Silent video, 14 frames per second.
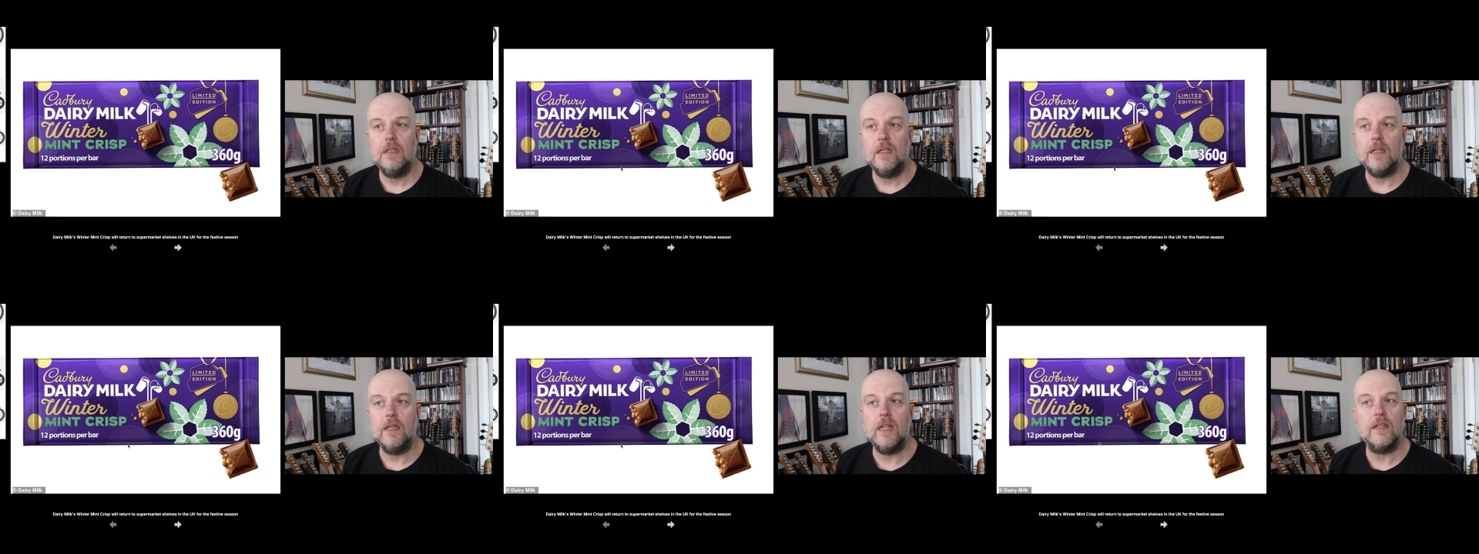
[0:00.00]

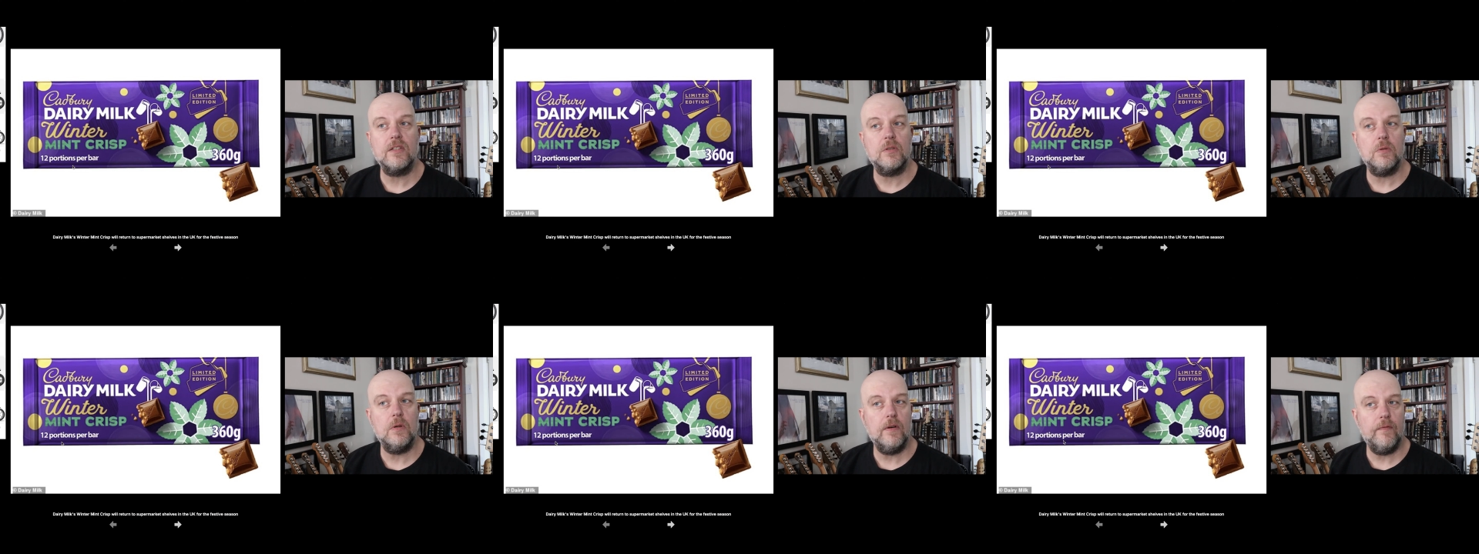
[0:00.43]
And there's
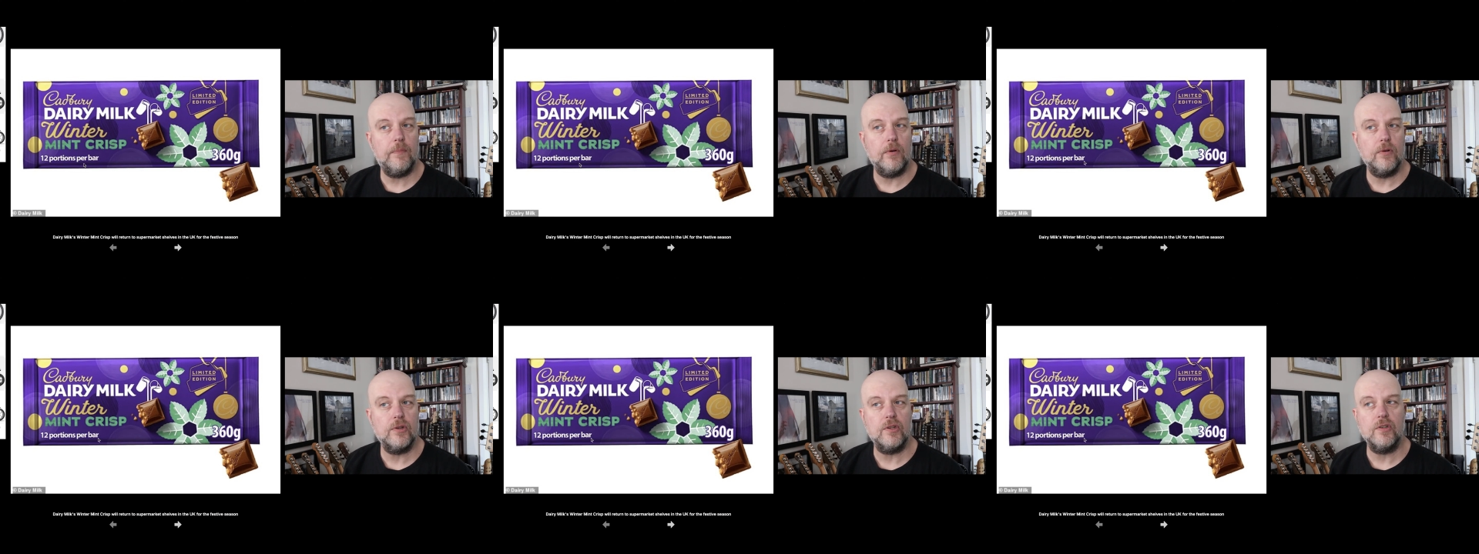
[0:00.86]
12
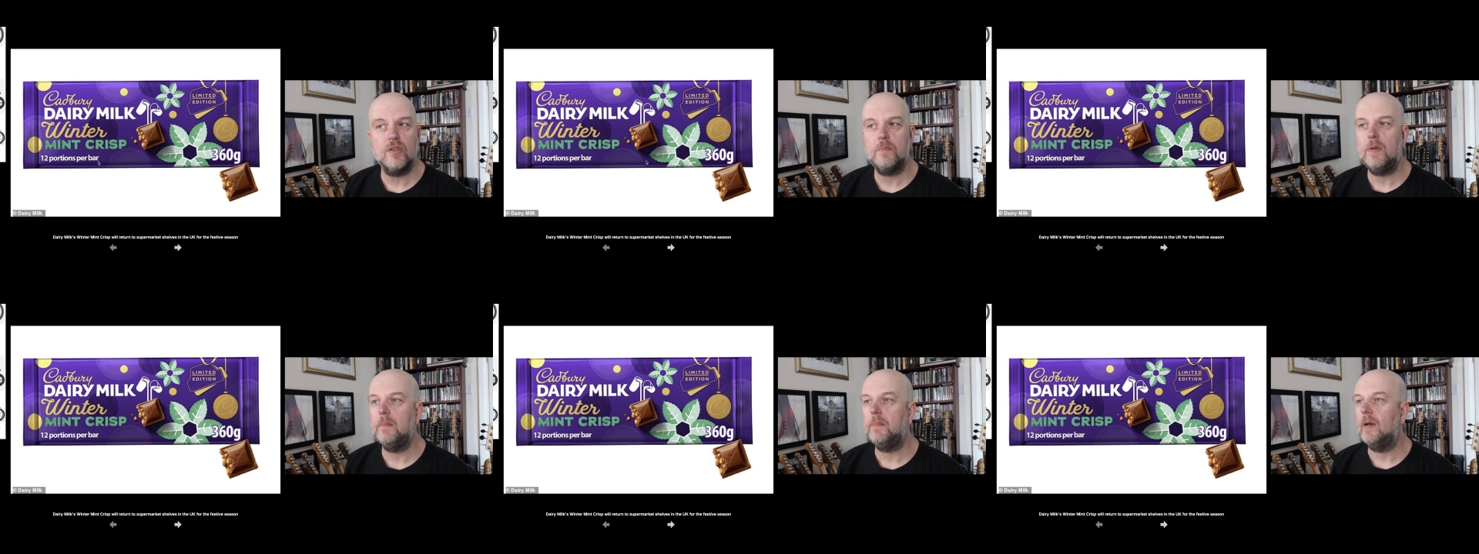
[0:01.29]
portions
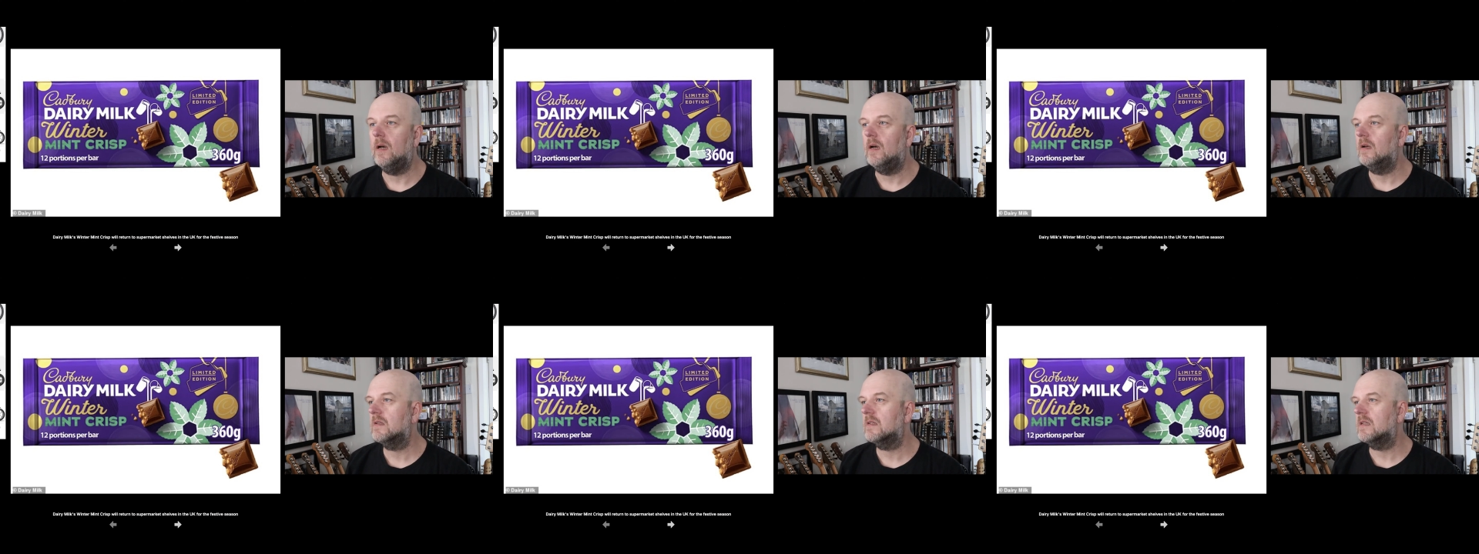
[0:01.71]
per
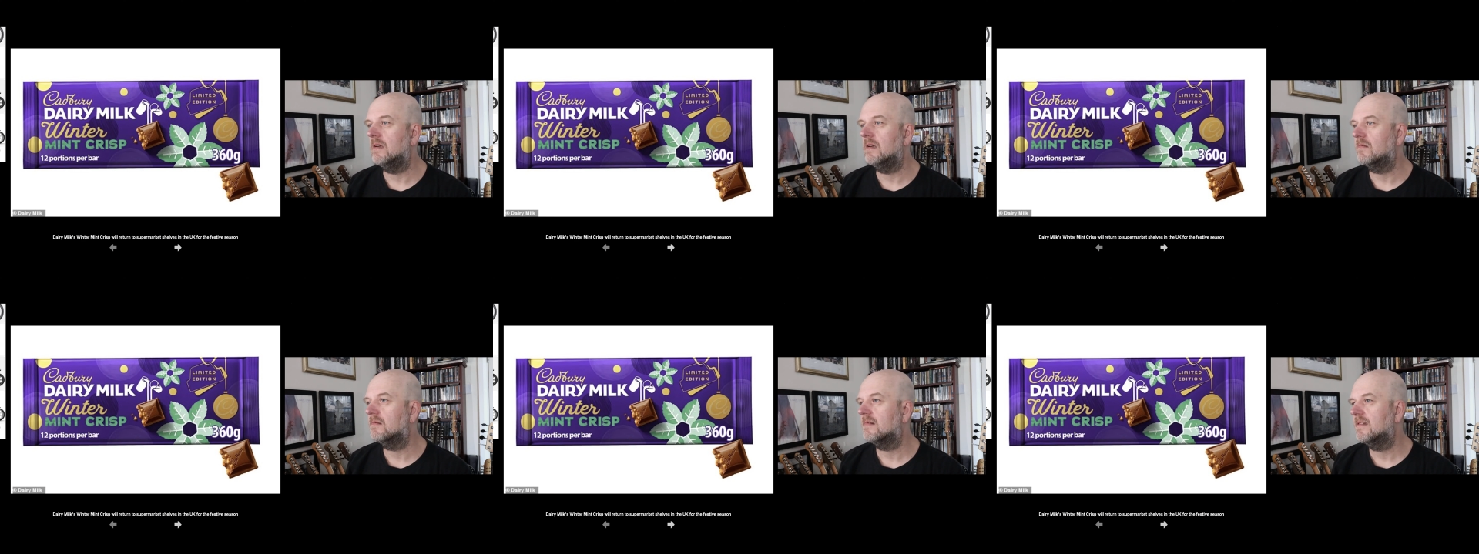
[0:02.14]
bar.
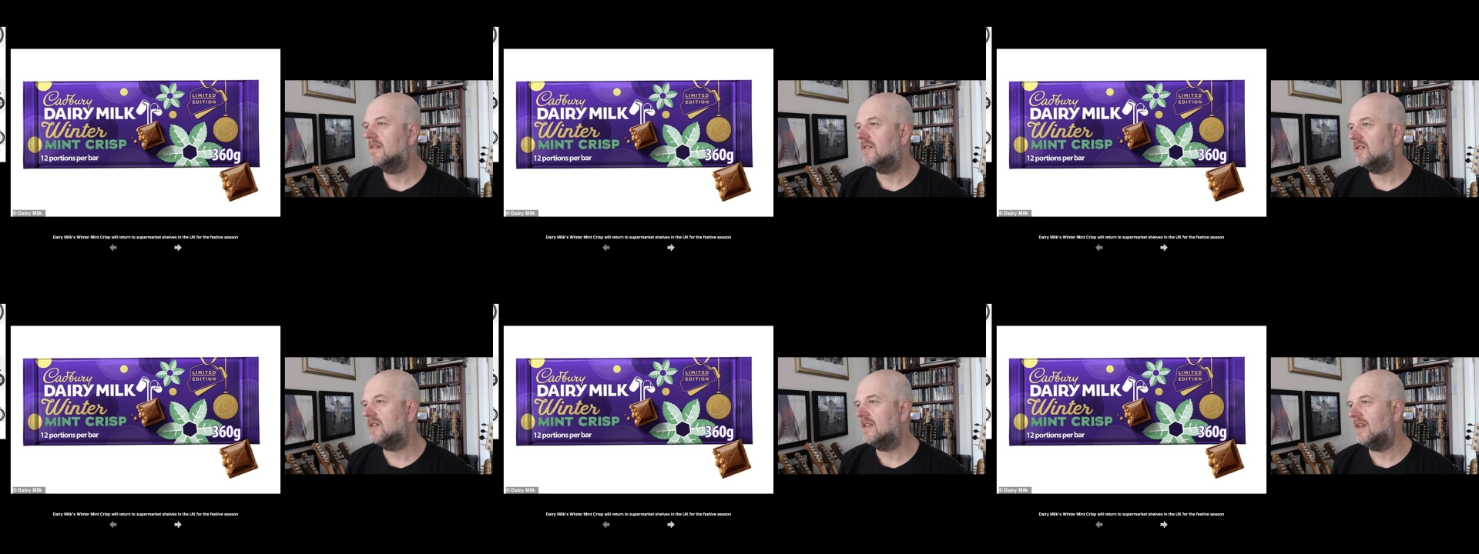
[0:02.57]
So
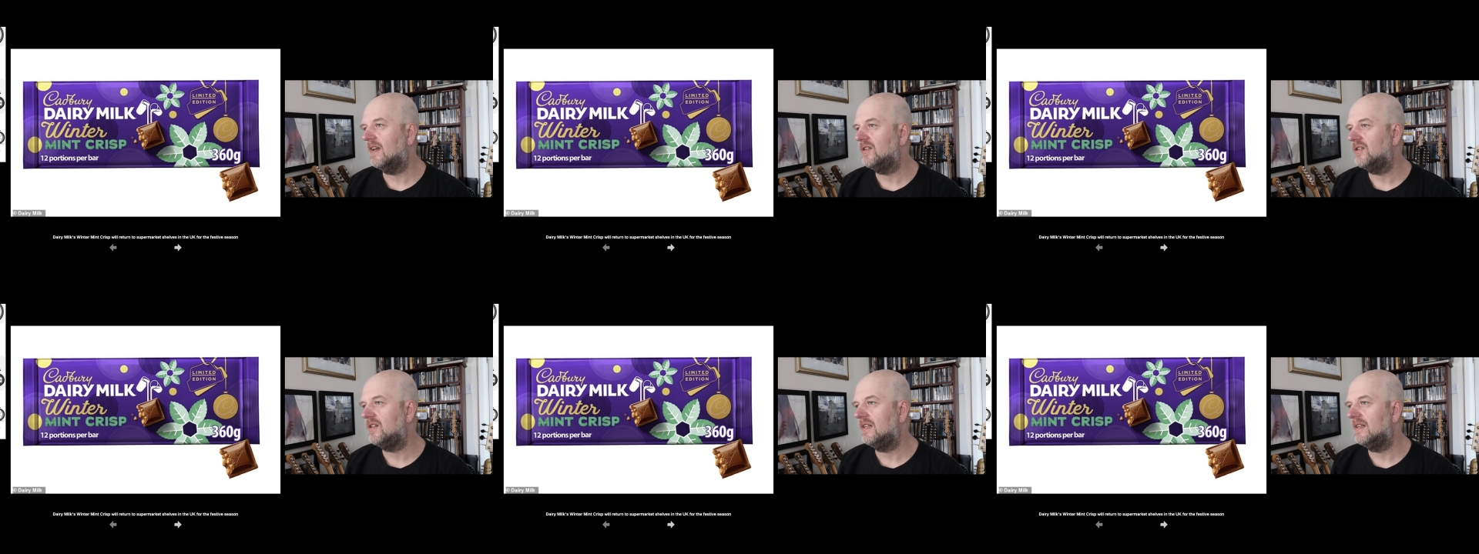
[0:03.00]
just in
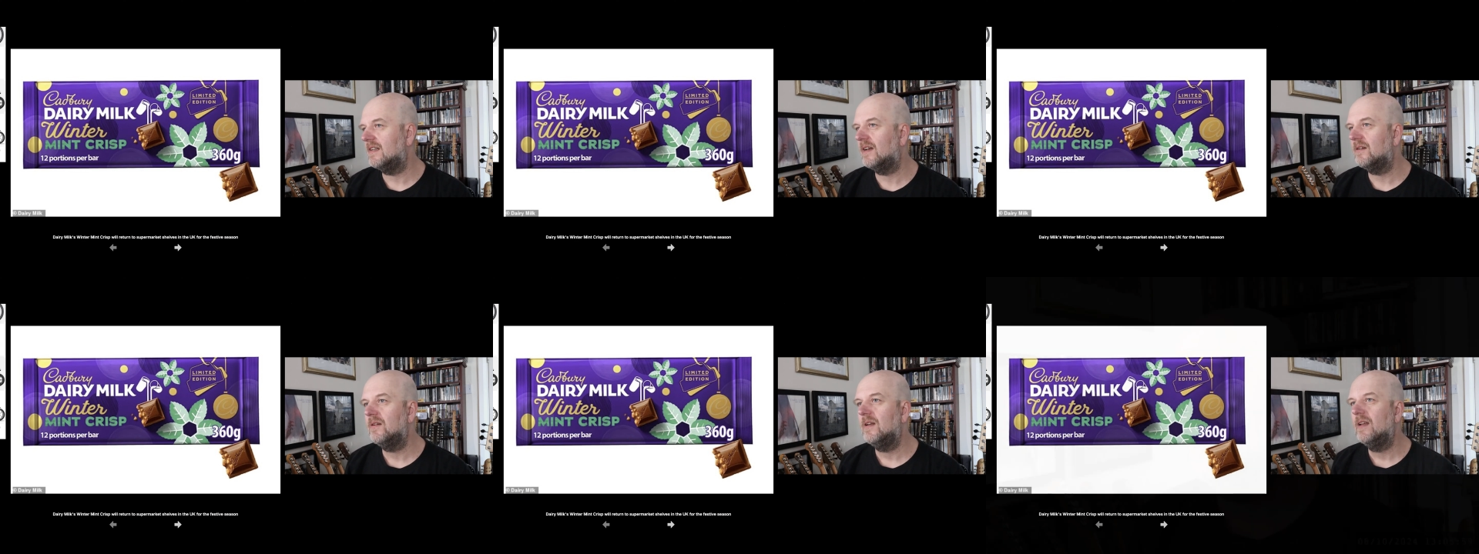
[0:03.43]
case you didn't know,